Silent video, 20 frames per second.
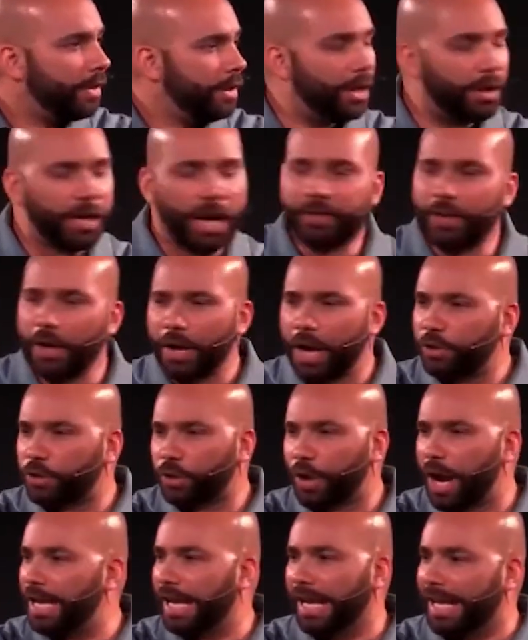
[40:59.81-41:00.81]
They're not
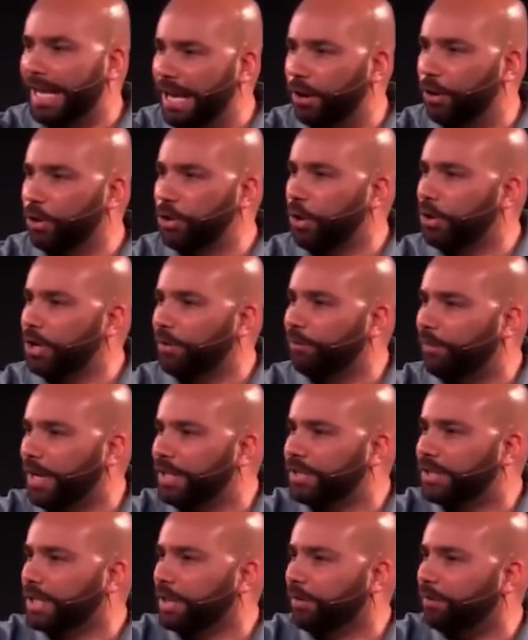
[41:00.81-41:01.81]
trying to hear your
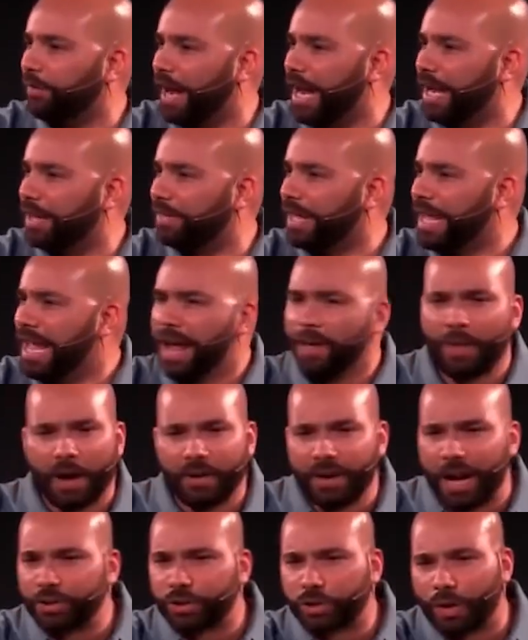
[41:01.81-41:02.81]
defense of the faith.
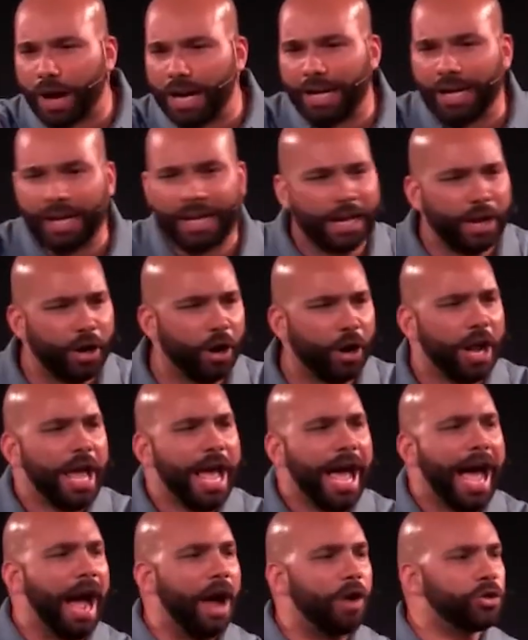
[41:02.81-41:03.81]
They're not trying to hear
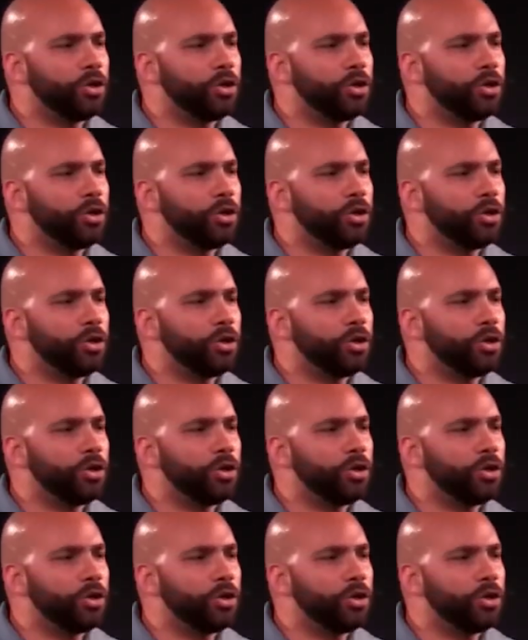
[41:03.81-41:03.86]
how